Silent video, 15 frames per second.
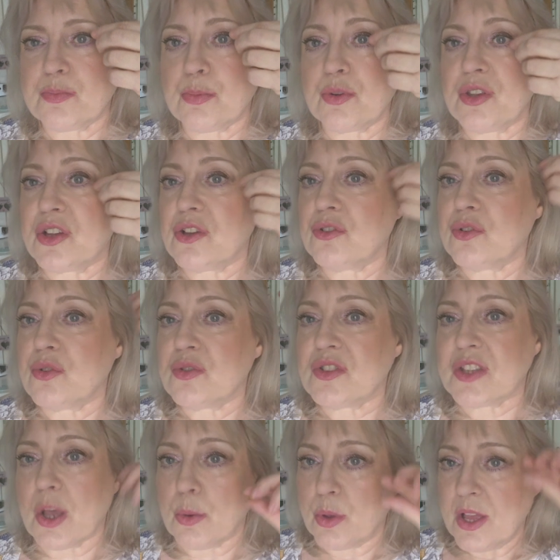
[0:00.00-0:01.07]
but you can
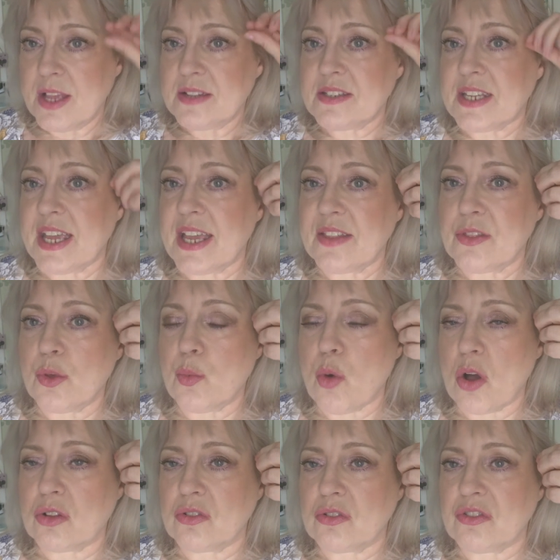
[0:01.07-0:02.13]
also turn the
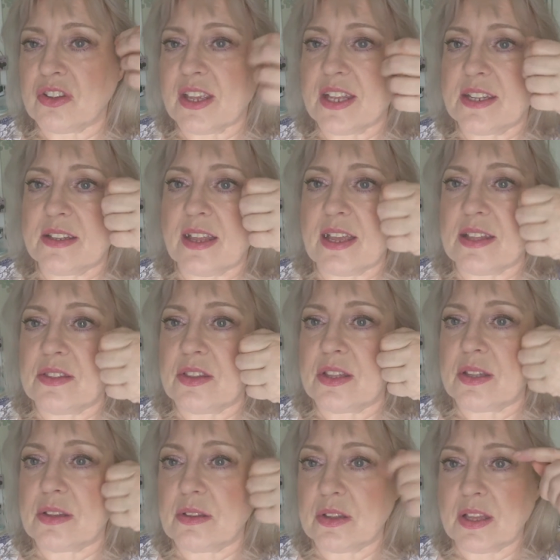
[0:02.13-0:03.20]
wand in
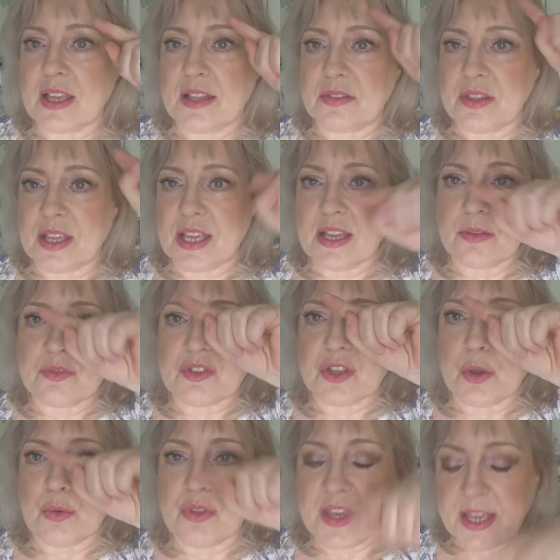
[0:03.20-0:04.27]
the,
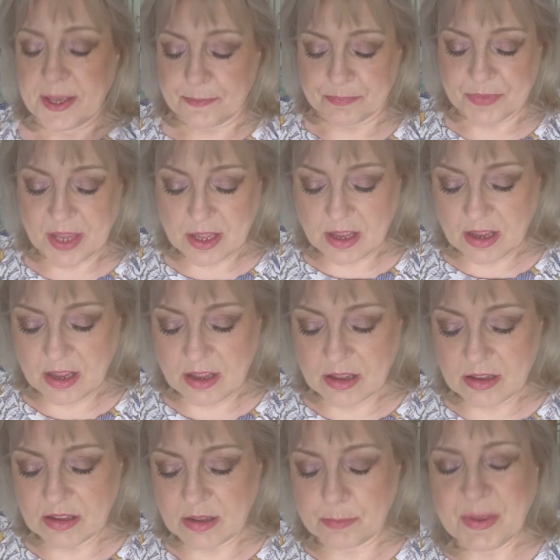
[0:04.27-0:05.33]
so the,
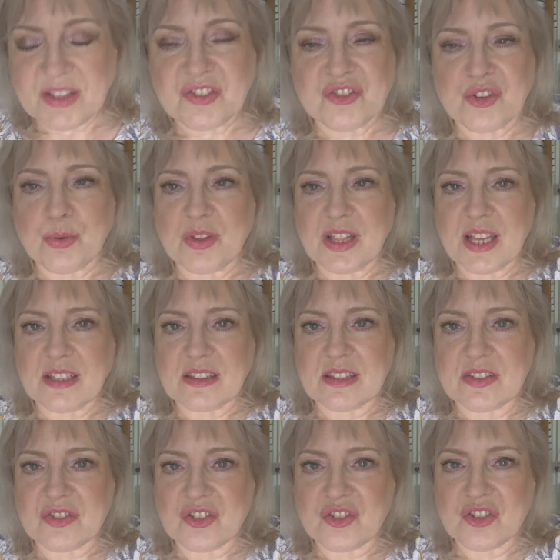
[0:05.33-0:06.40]
best do it like
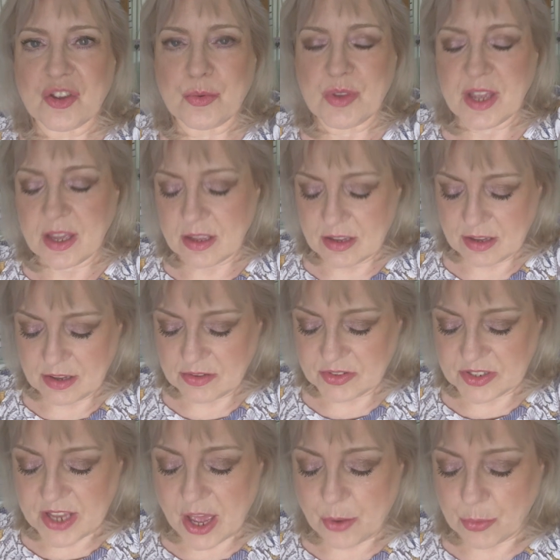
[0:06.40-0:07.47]
this to show you.
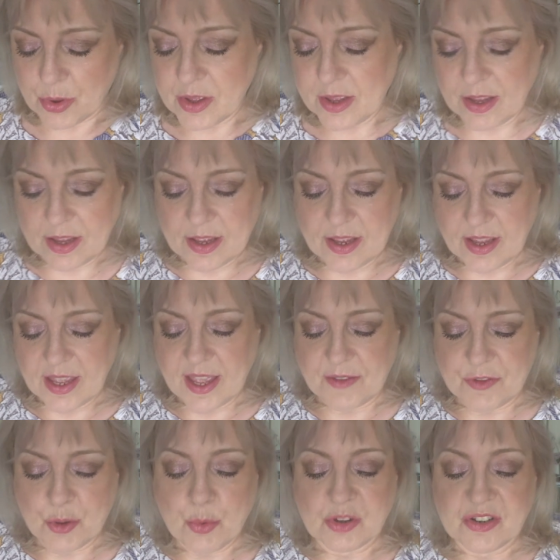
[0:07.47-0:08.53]
So
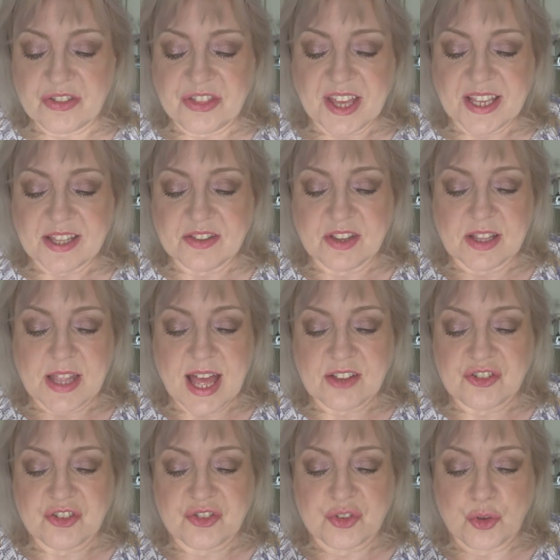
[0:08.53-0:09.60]
if you want to thicken your
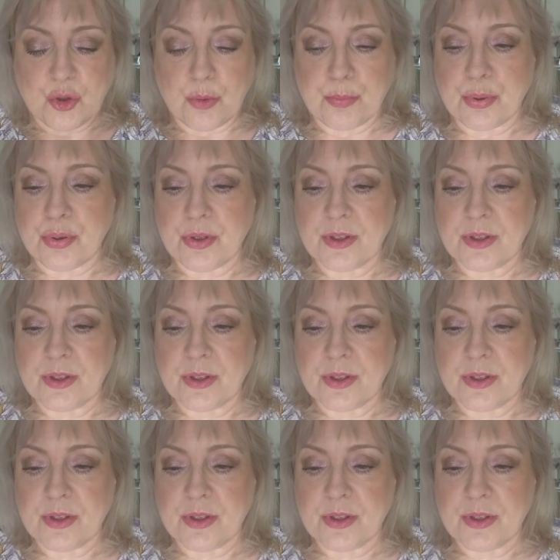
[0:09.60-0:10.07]
lashes up,